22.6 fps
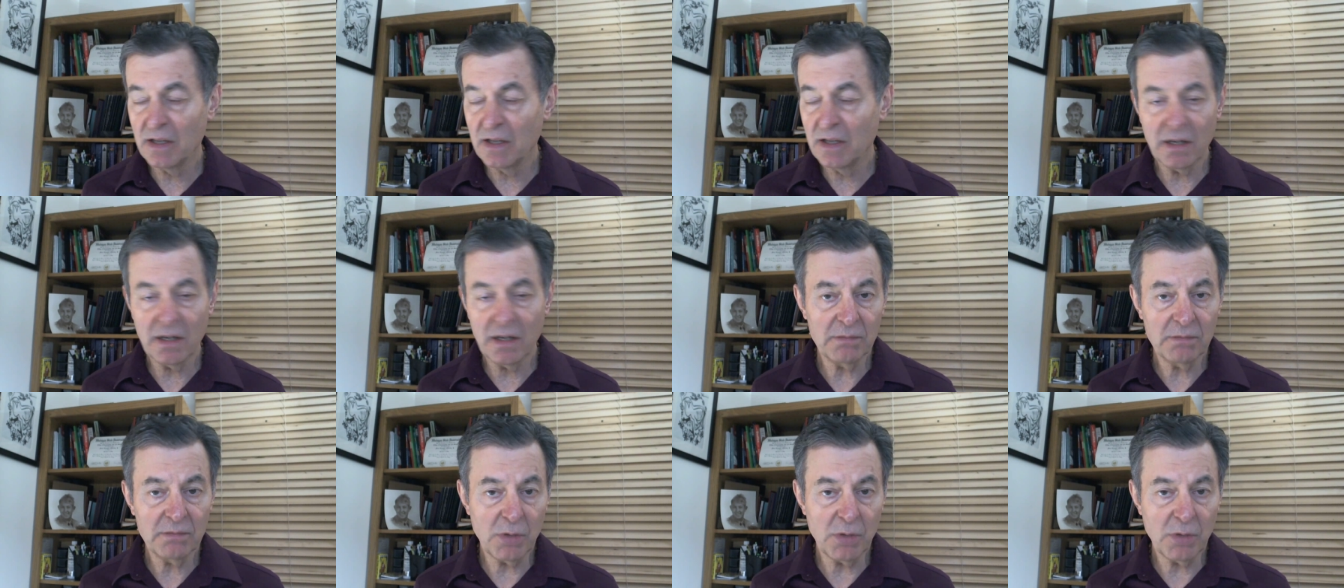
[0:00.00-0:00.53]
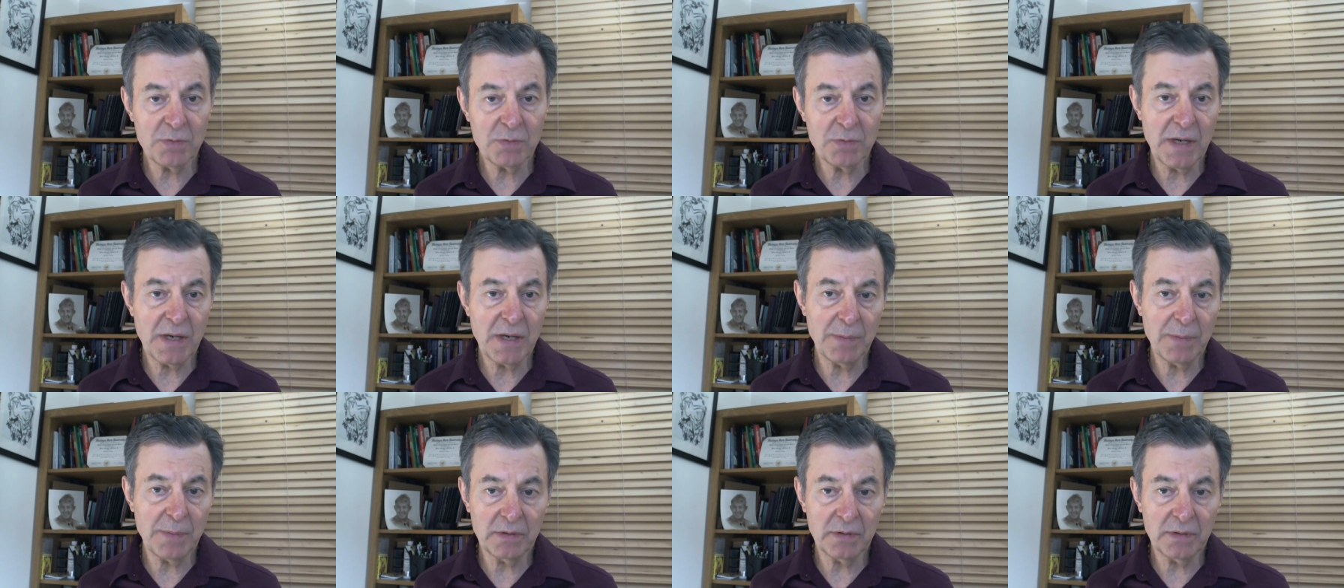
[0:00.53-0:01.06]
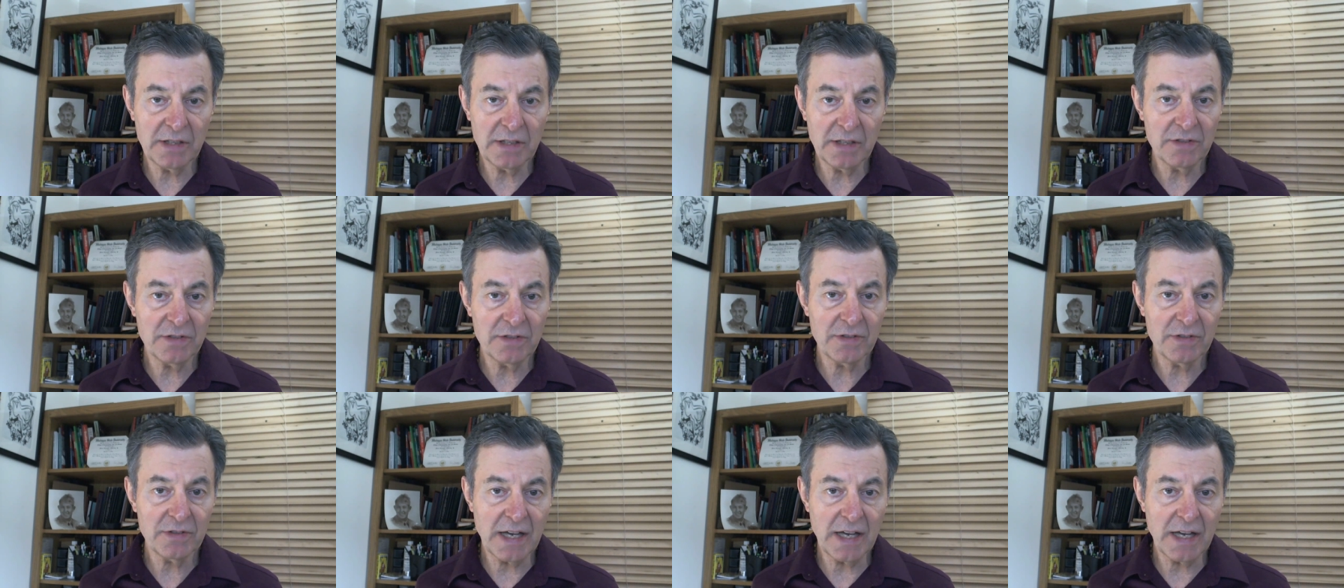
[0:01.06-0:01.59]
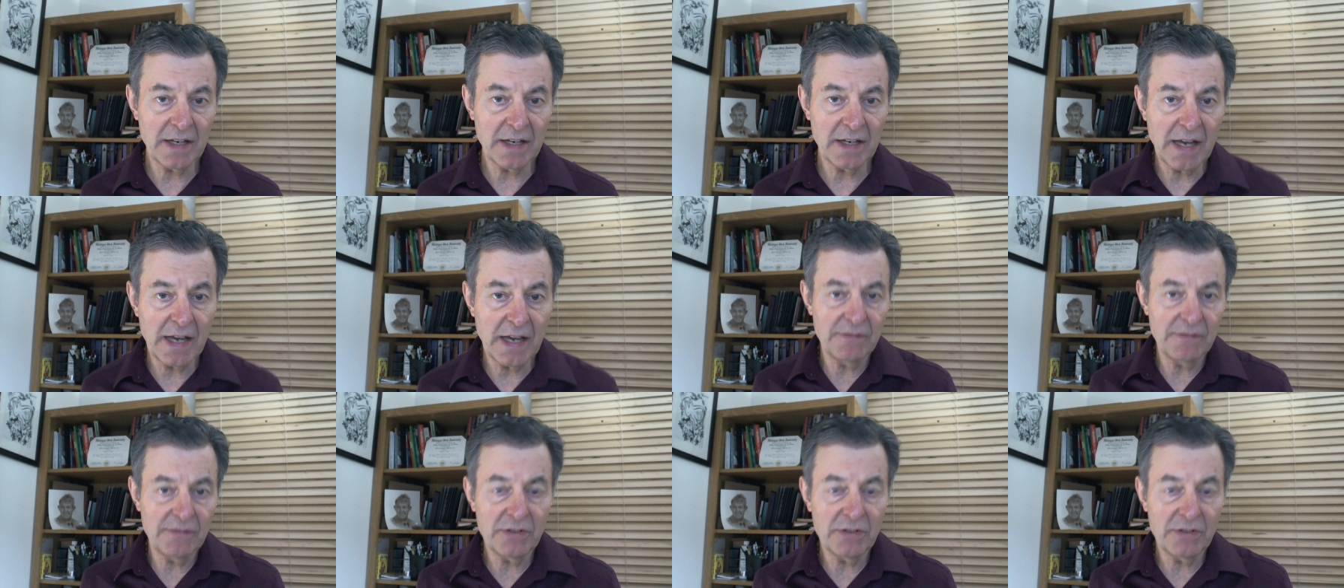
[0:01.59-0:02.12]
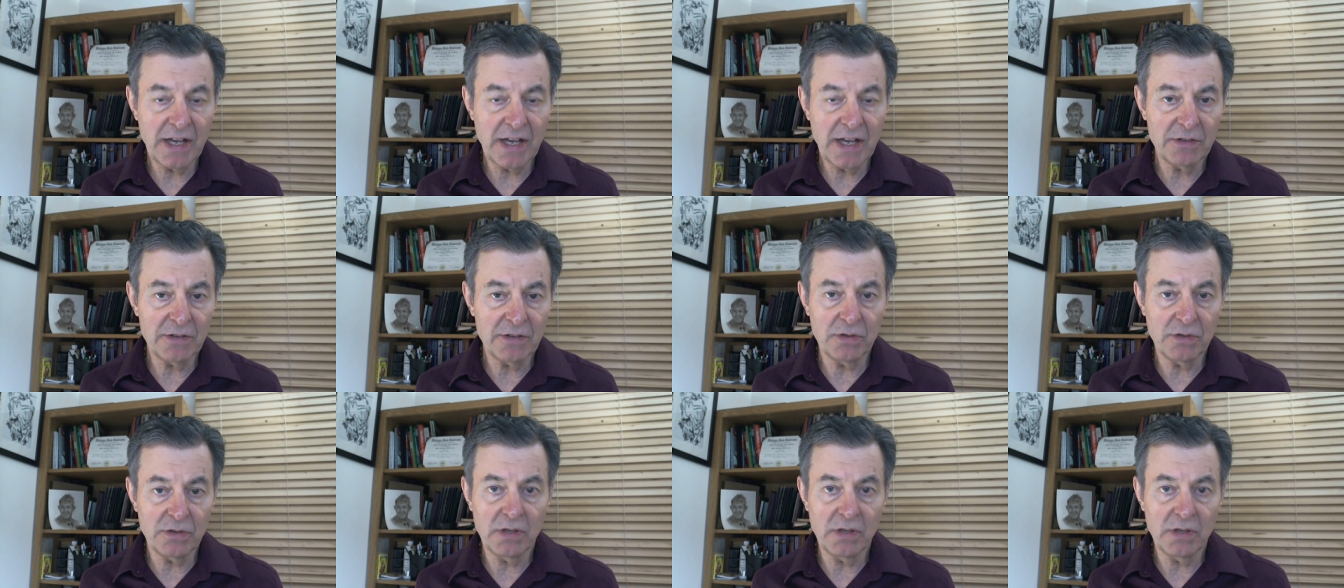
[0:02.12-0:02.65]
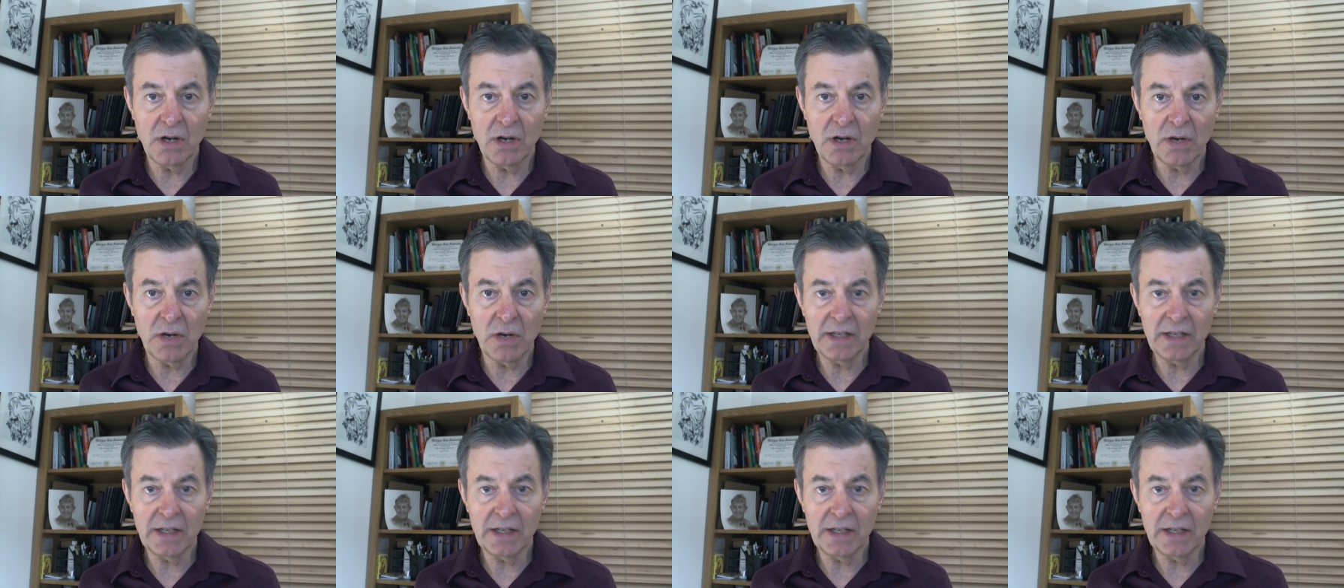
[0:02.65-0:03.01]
Most people, they just kind of have this attitude that no,